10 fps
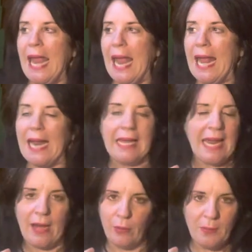And I
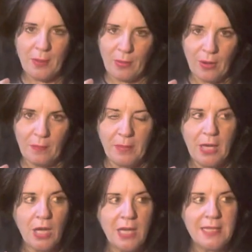can't remember
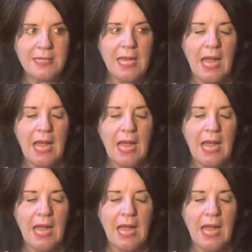because